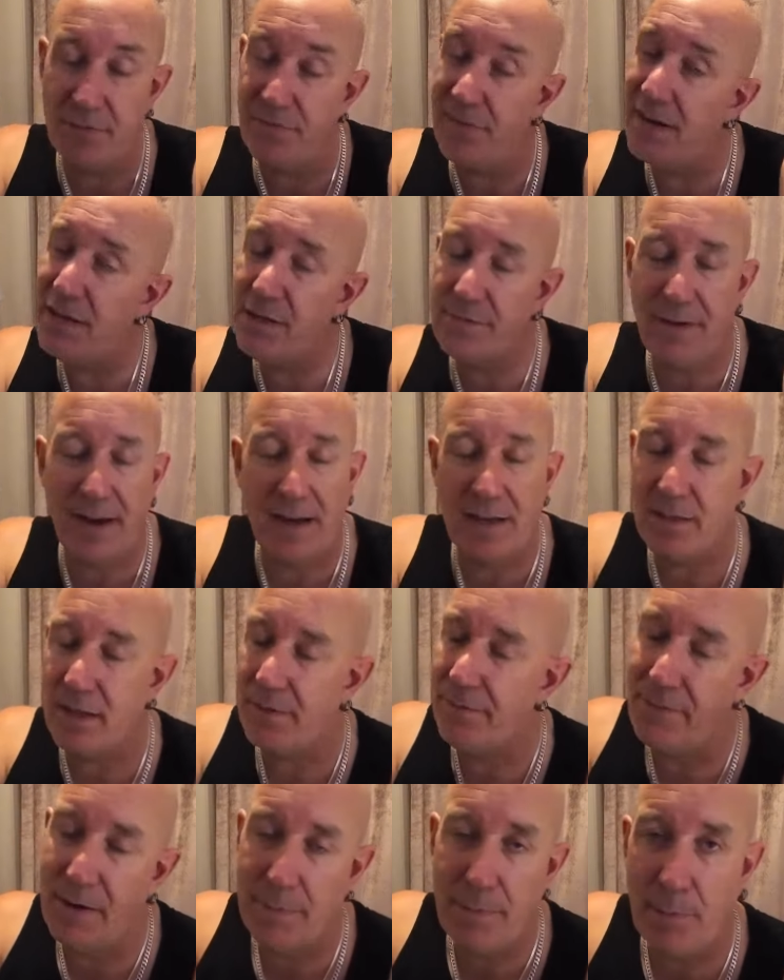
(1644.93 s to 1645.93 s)
these things are
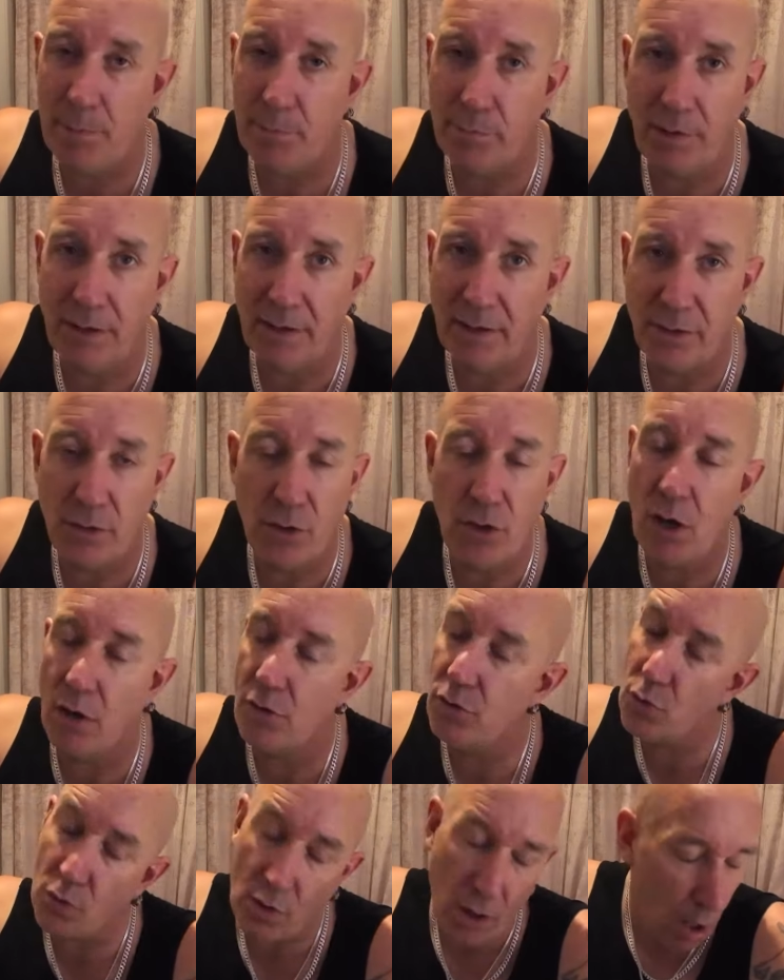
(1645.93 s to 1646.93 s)
flipping brilliant. You
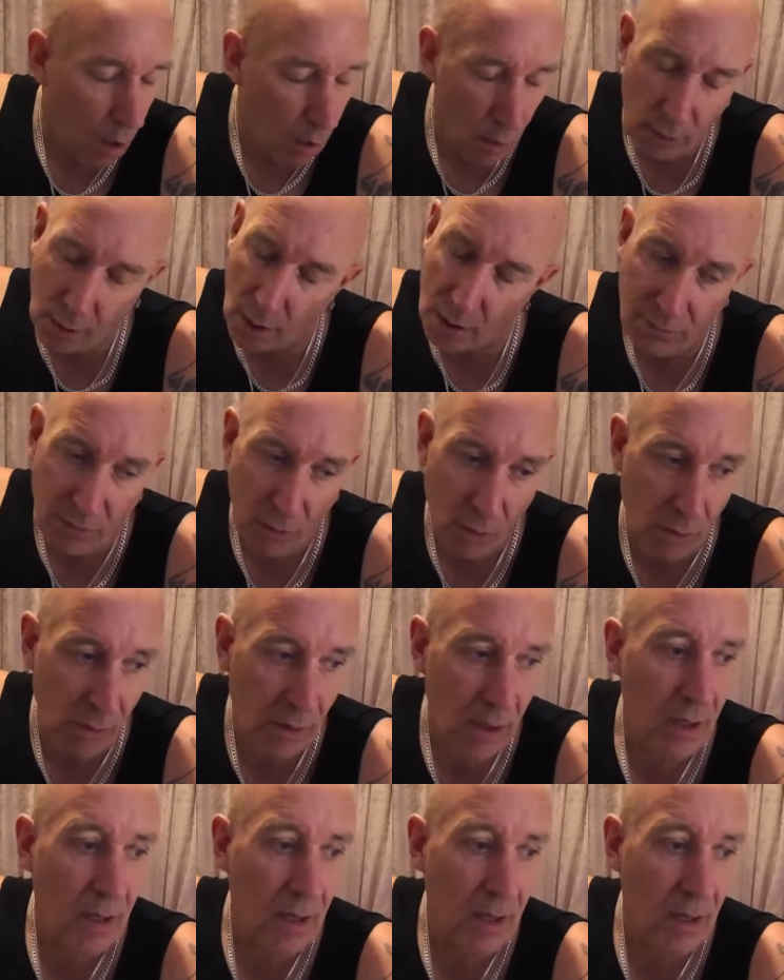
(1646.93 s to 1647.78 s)
can't go wrong.